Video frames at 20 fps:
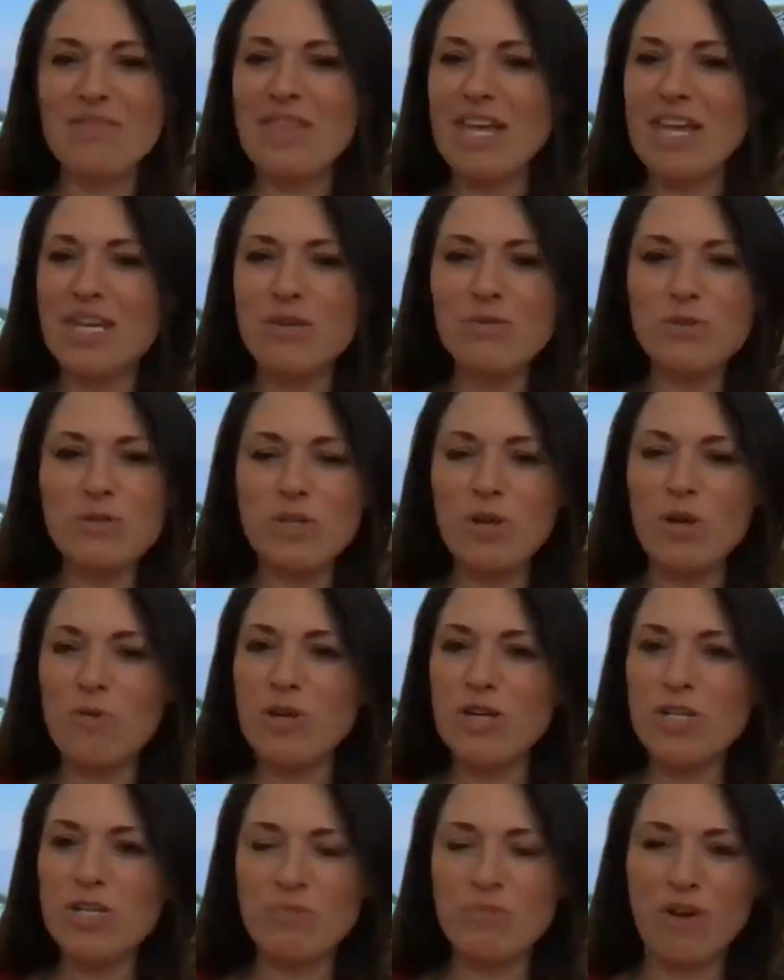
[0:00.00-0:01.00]
Thank you so
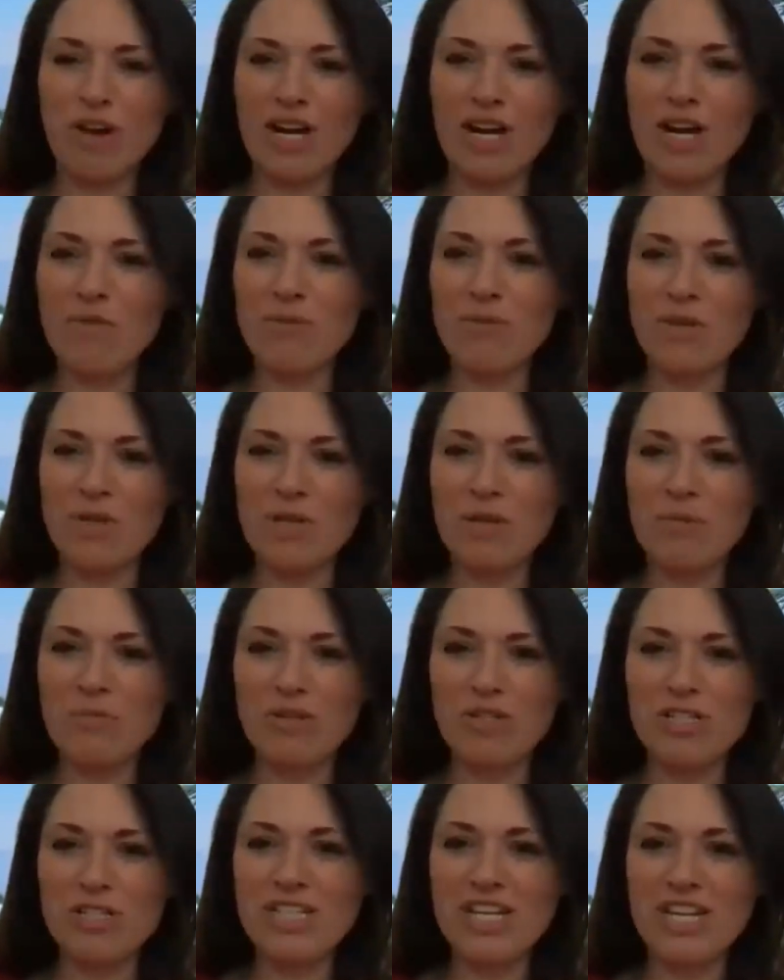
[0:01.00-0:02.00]
much, Mark. I really
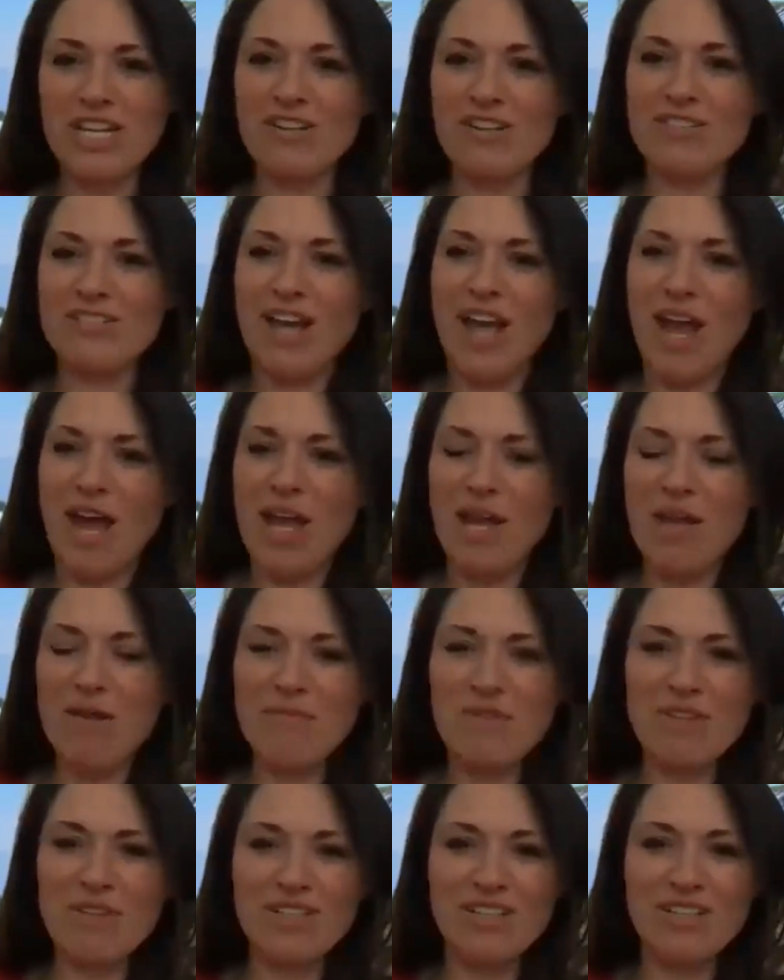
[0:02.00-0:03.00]
appreciate your
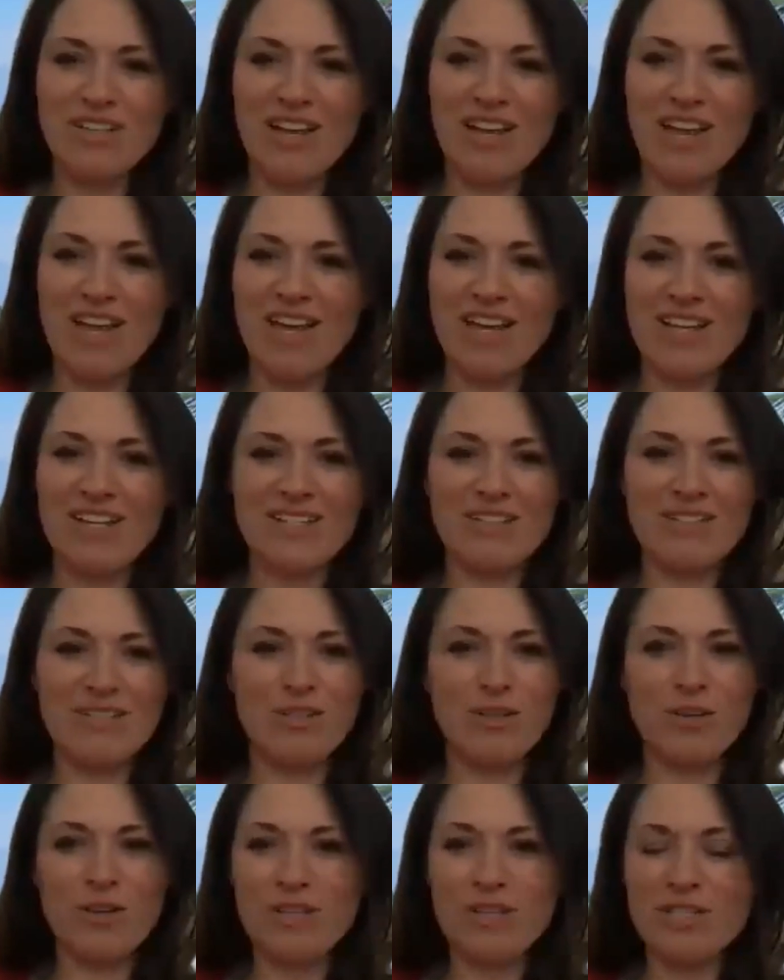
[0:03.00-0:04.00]
time and and
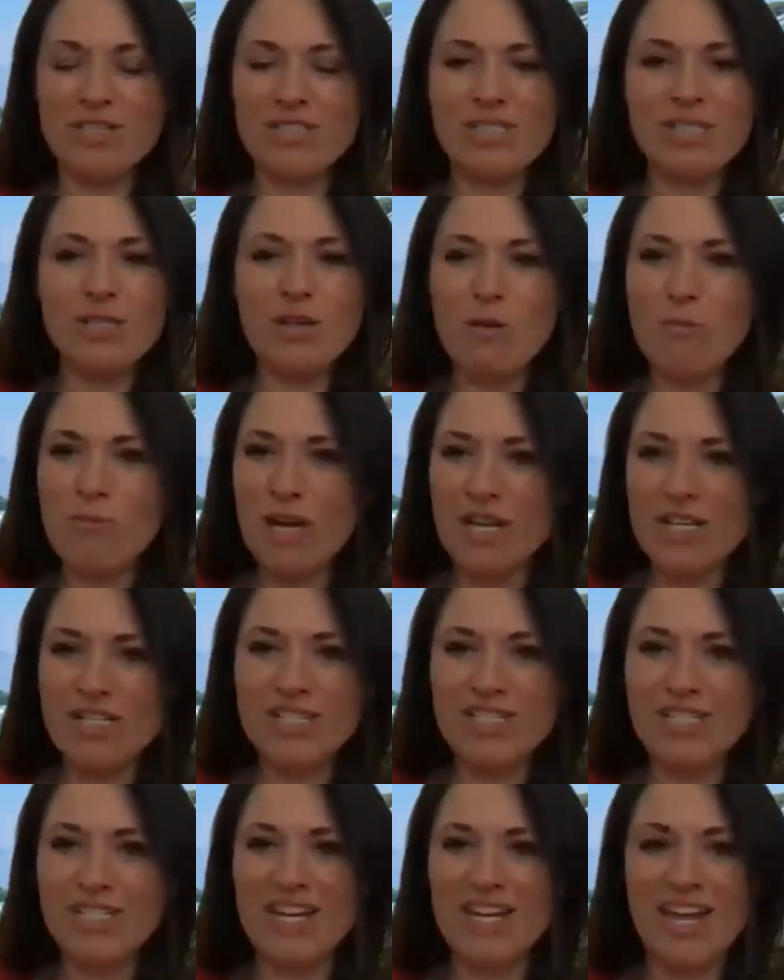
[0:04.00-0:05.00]
learned so
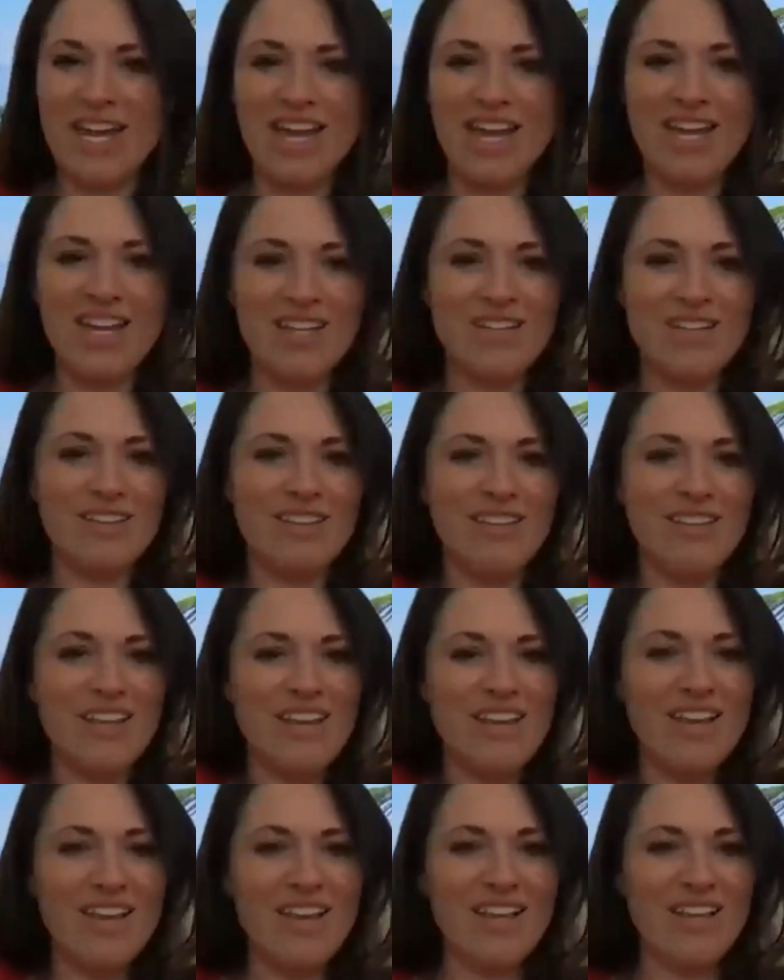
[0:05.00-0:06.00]
much today. And
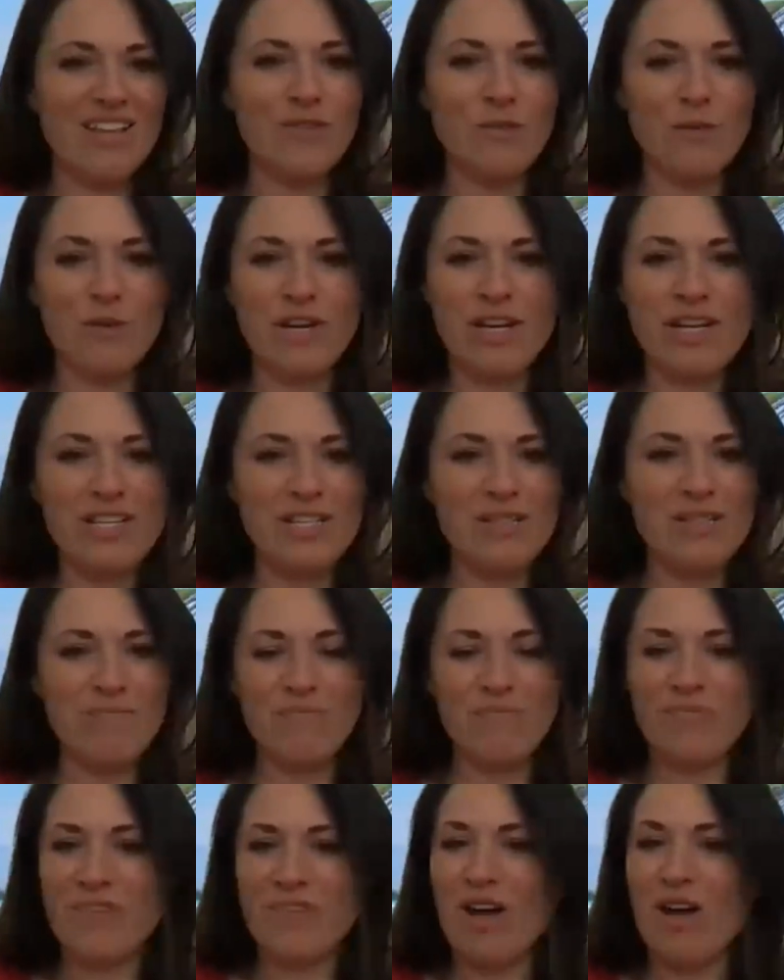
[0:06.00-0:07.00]
Lauren,
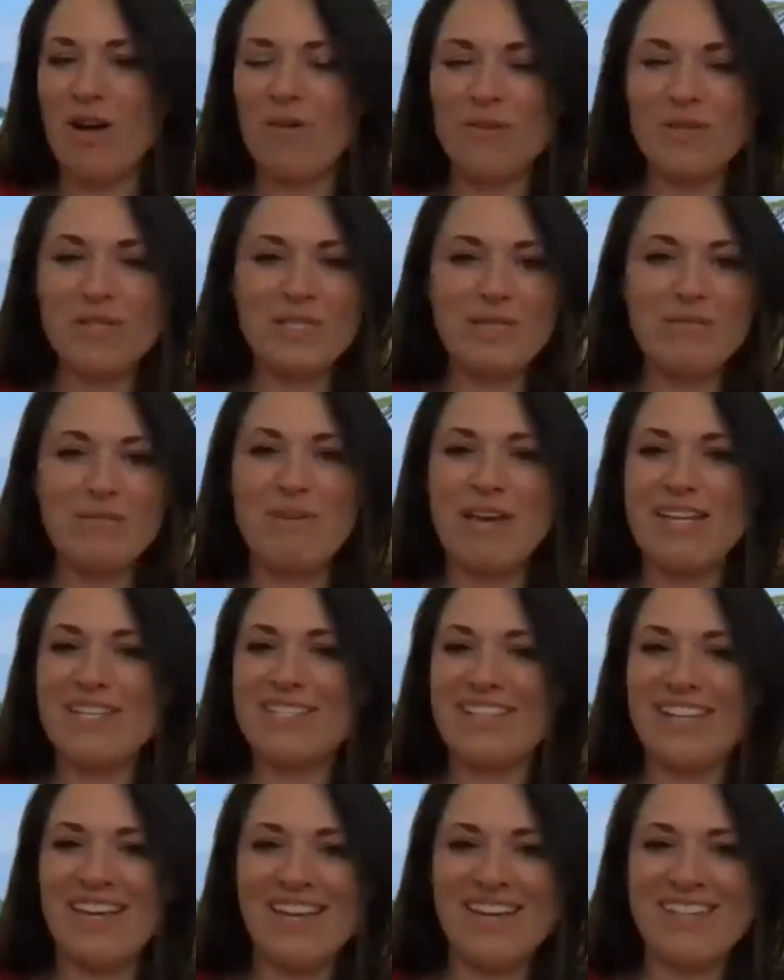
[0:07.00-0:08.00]
always the
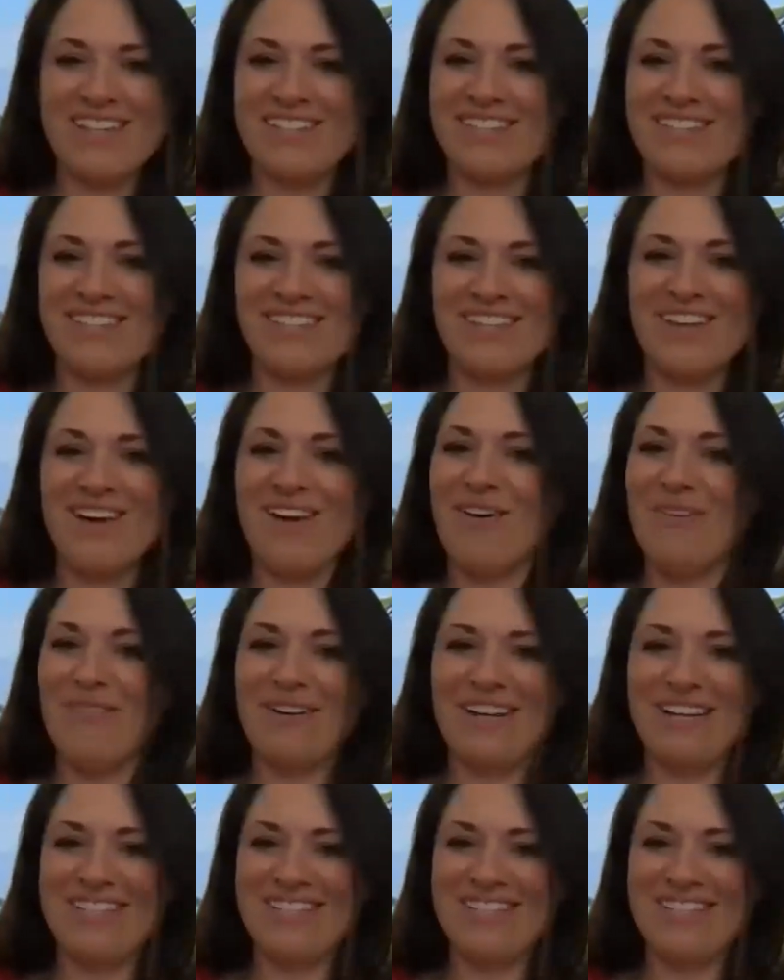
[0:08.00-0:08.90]
best guest. Always. Mark